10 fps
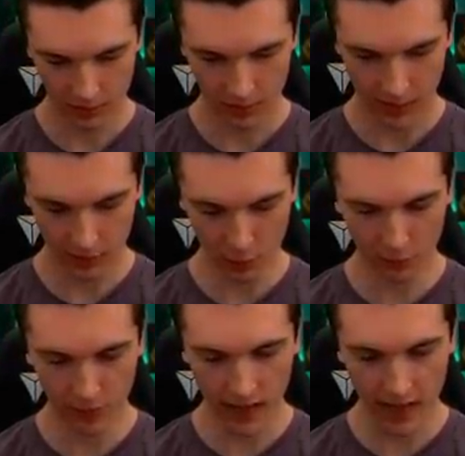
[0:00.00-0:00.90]
I think we're
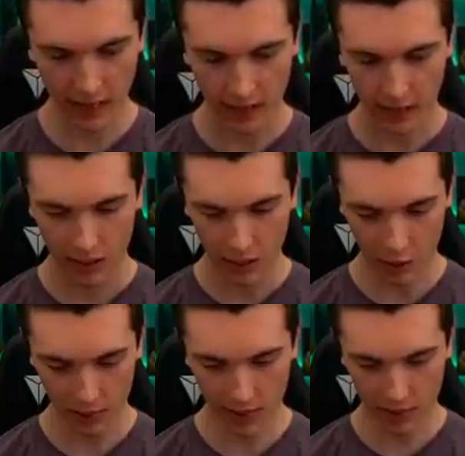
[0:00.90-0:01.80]
fine. All
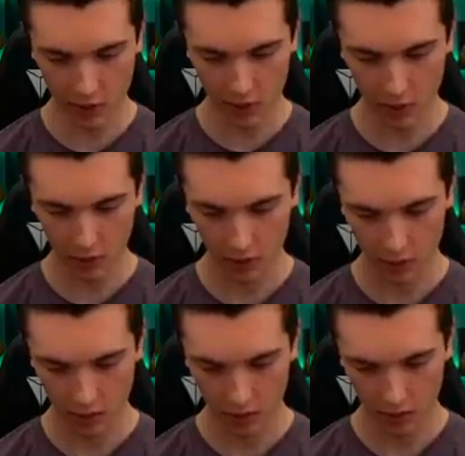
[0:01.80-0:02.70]
we gotta do
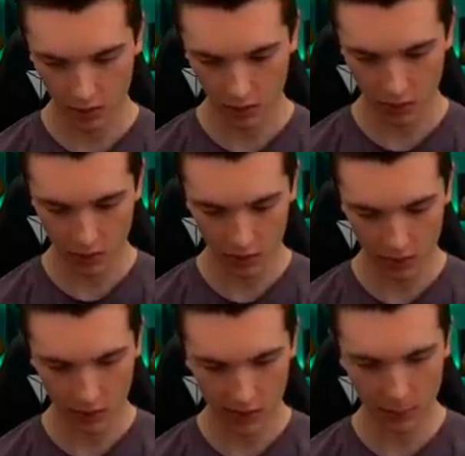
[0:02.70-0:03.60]

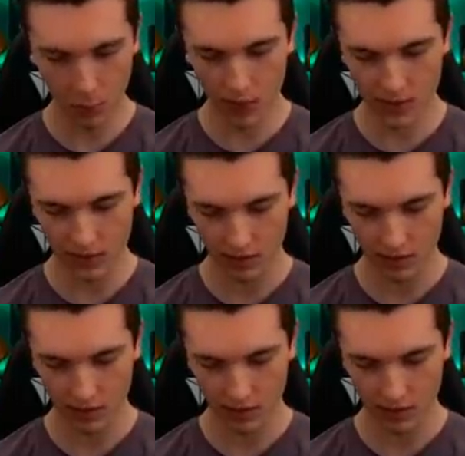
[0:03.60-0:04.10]
is poison.